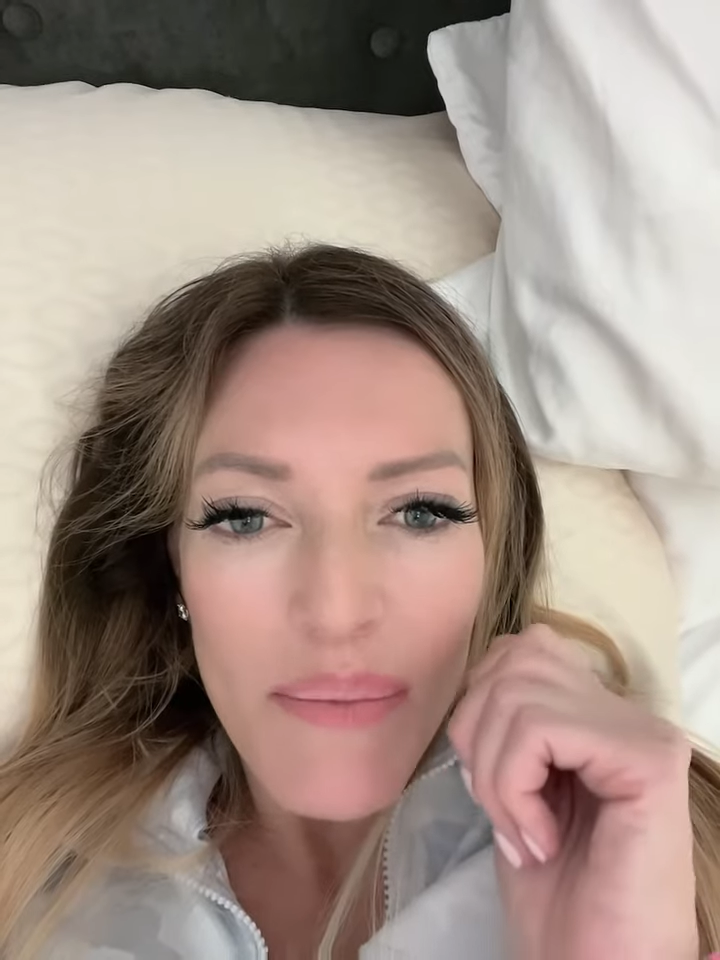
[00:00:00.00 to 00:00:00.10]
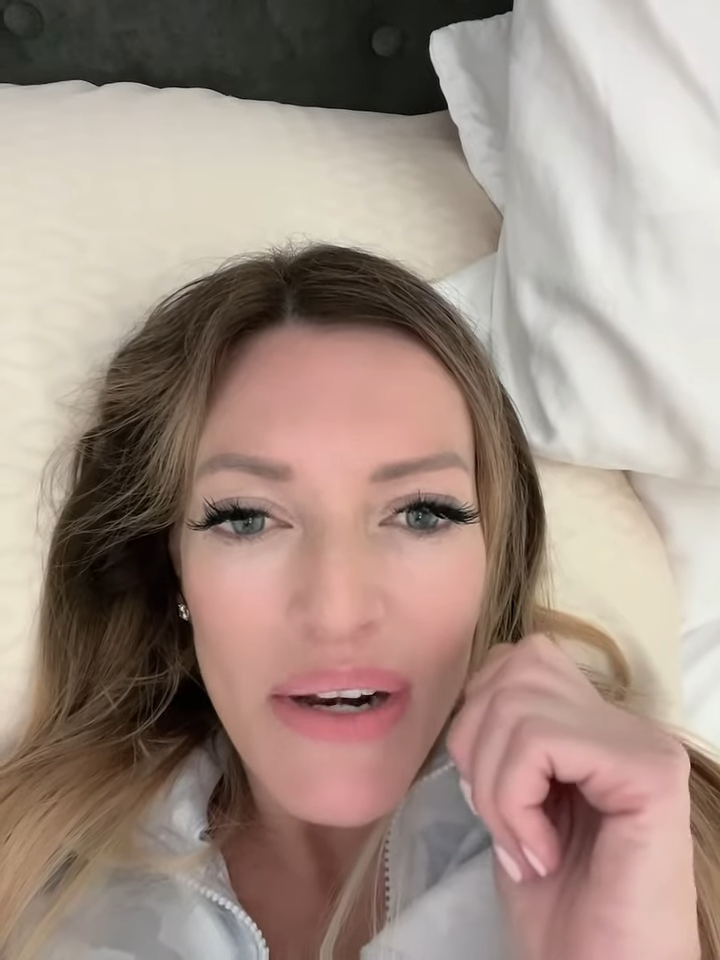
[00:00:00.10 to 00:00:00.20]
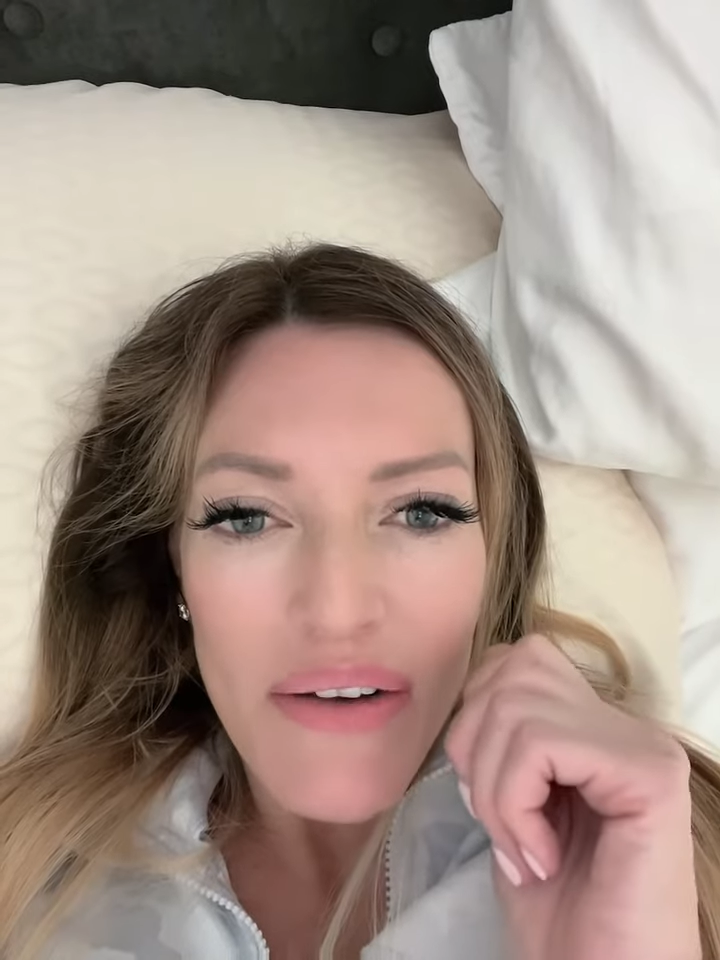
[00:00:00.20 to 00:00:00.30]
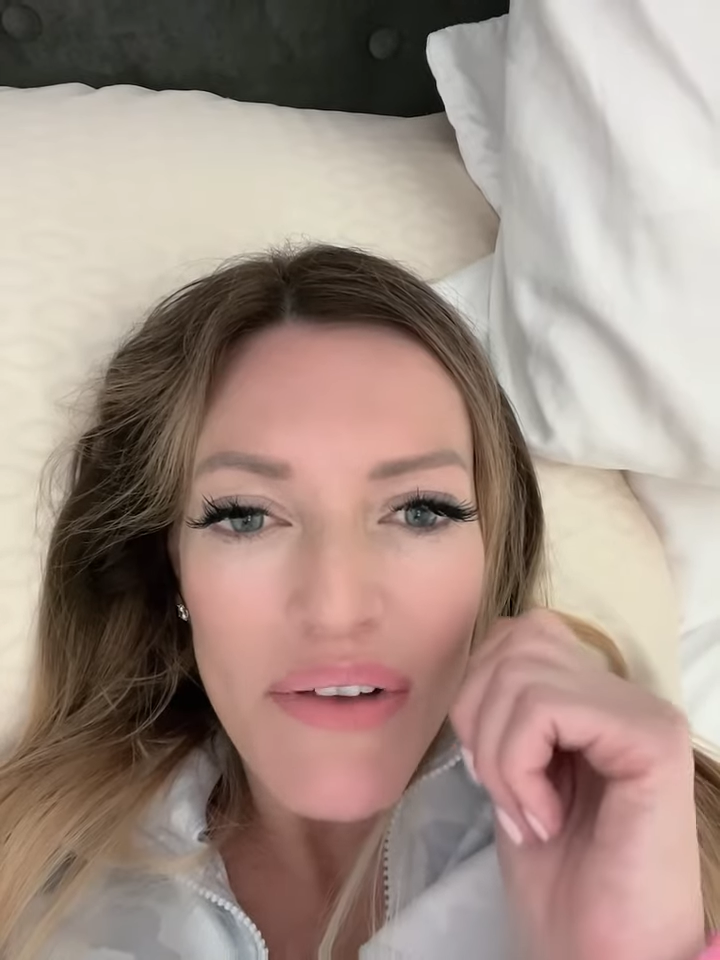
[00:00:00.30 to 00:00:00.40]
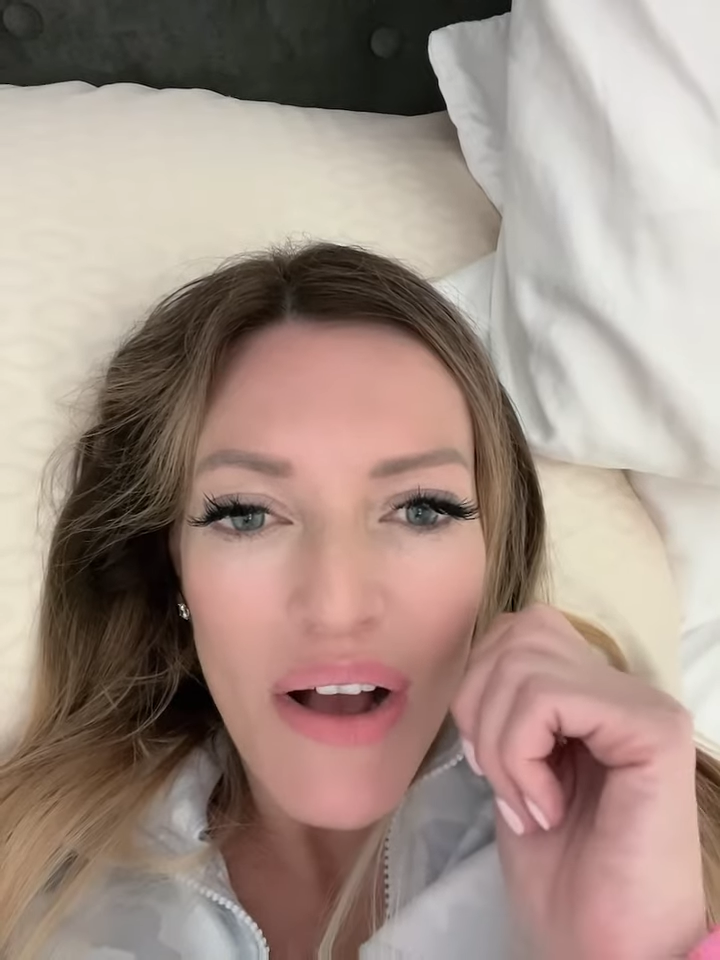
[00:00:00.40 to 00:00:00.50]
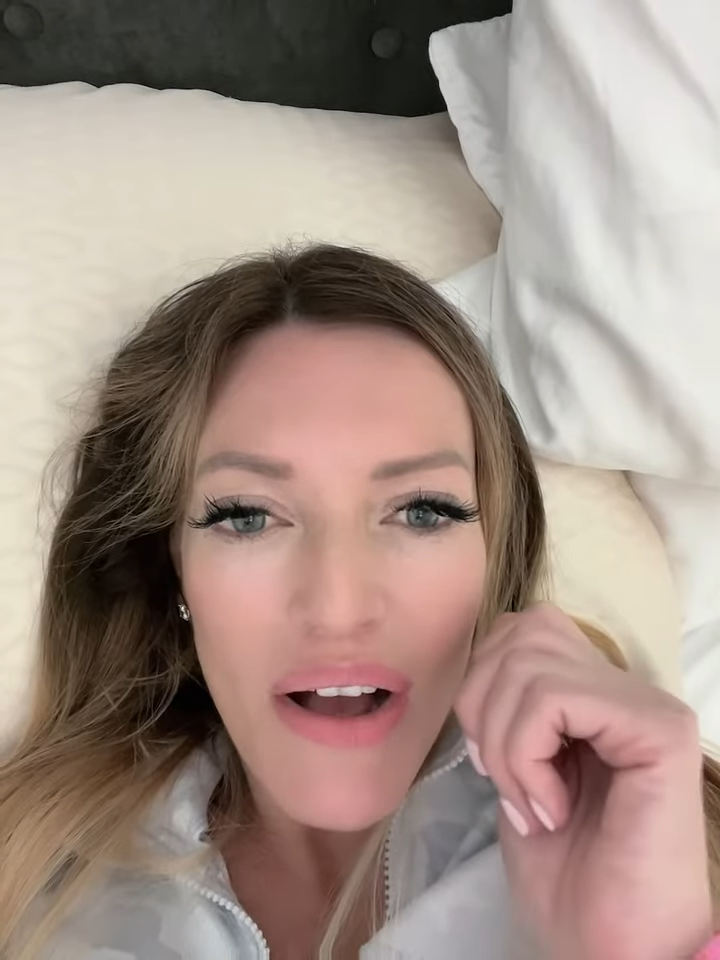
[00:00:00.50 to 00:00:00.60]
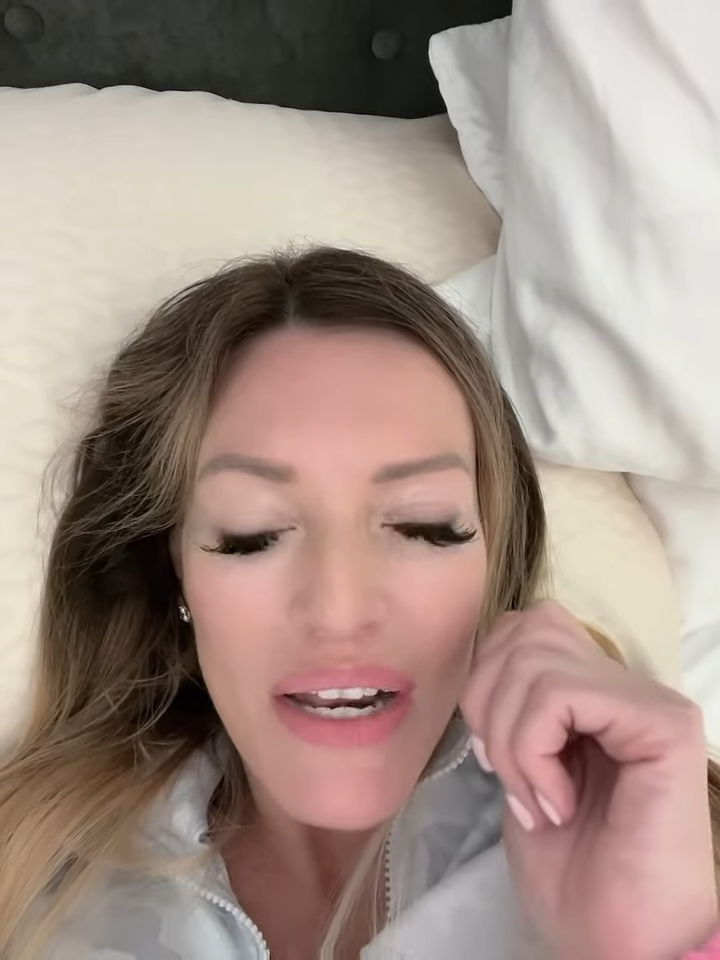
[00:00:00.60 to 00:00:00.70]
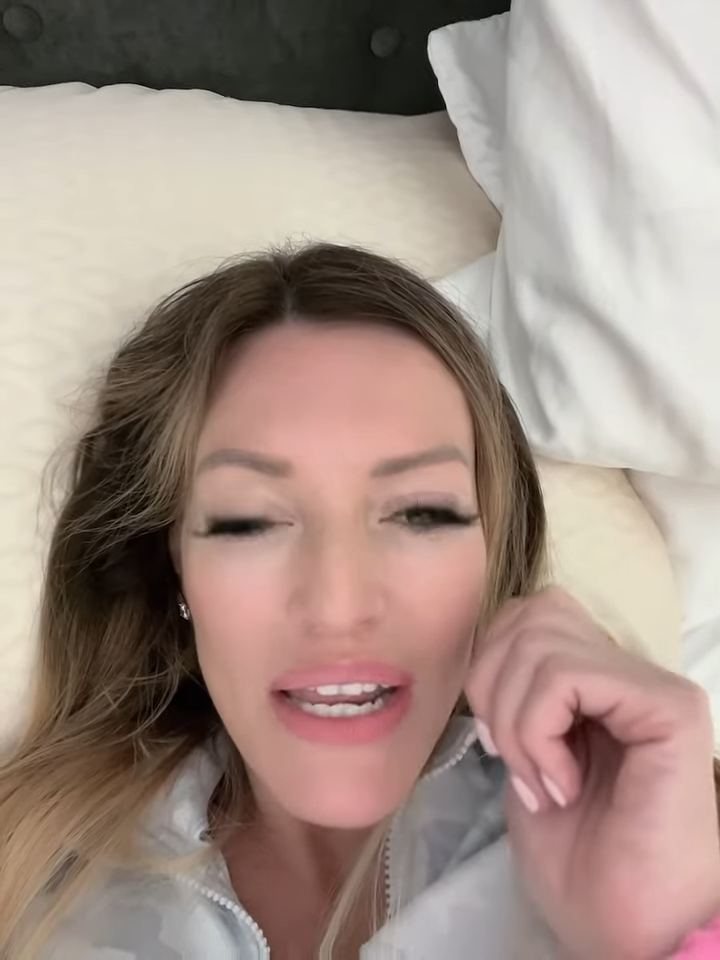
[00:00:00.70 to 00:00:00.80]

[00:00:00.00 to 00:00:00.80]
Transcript: might have gone